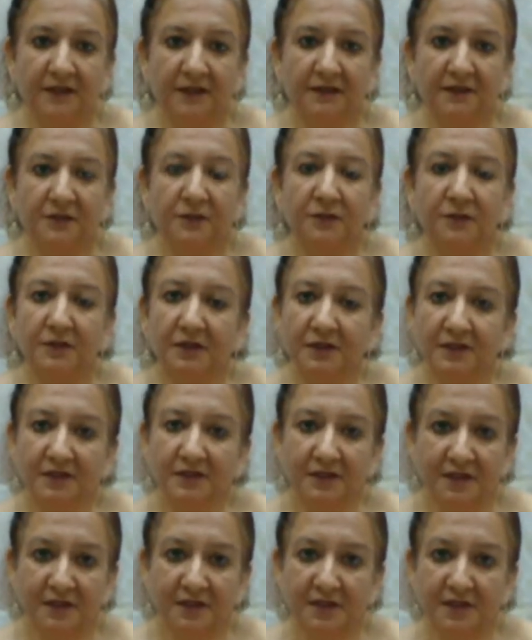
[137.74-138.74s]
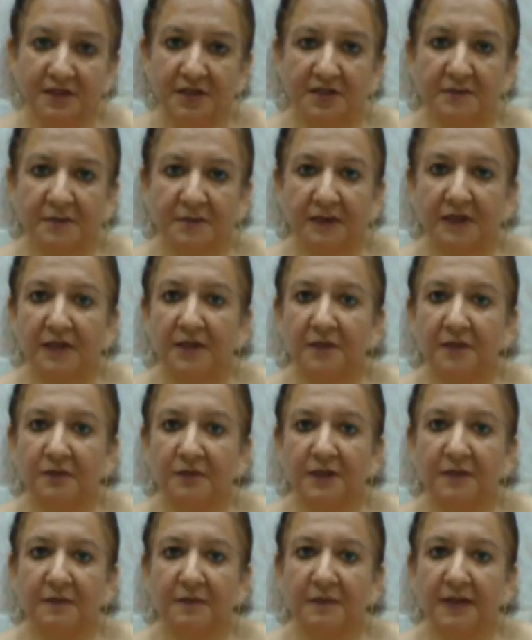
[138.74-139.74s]
Google search as well, you
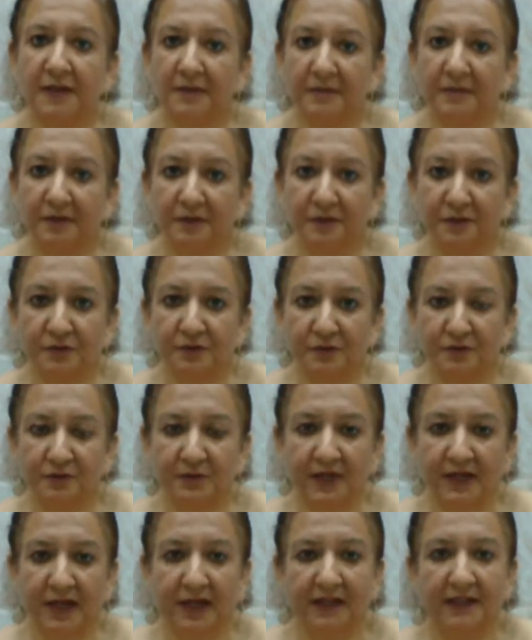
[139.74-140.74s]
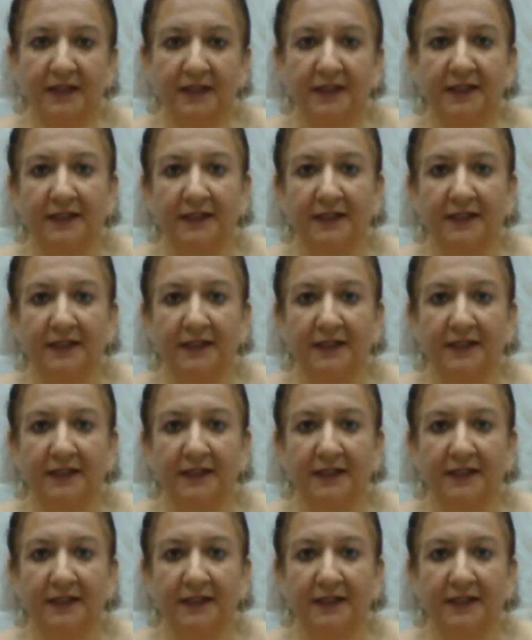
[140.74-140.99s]
will be able to do that.